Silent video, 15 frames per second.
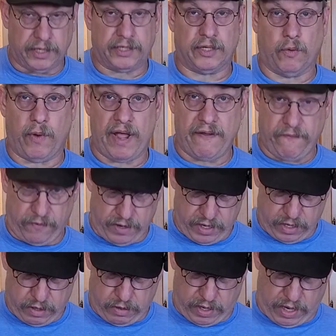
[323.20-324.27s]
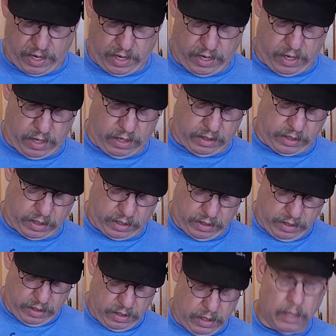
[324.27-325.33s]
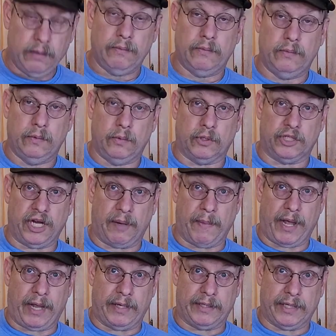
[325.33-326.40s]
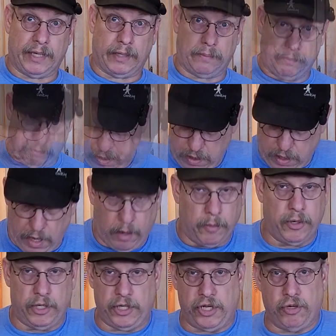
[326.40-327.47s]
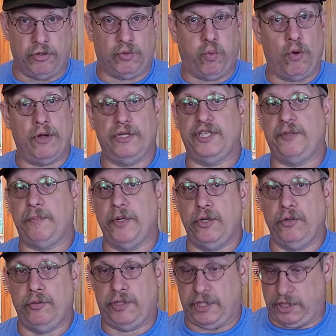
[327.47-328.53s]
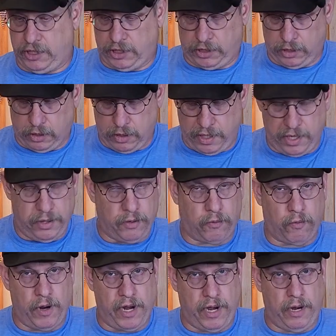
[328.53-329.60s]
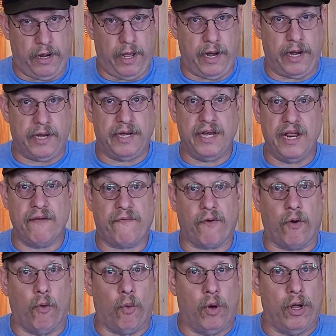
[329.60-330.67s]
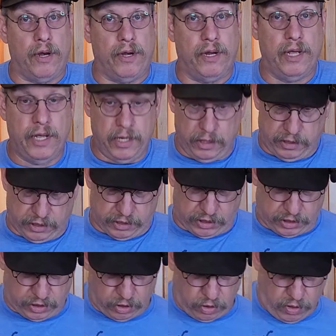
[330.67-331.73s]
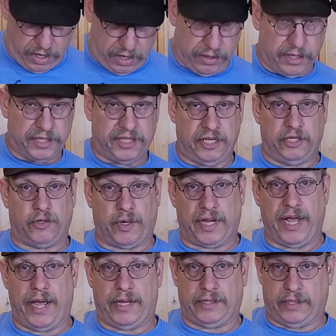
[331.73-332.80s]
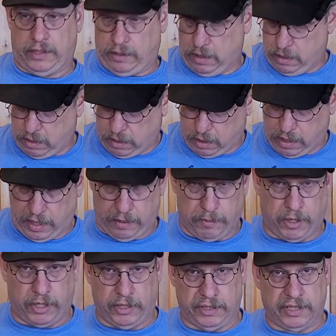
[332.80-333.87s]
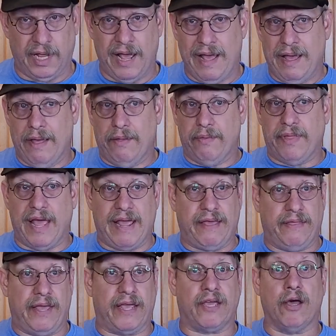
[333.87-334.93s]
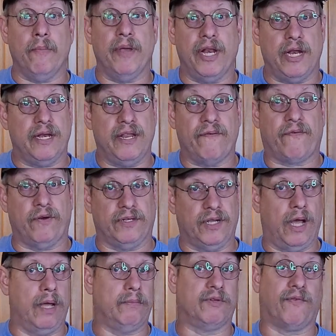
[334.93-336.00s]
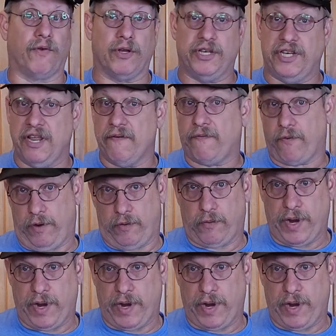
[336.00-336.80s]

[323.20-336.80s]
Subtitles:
this away for now and we'll check back in a sec. Now I'm gonna use one spoon to stir in the rennet and a different one to stir in the citric acid, all right? Because they come in at different times for different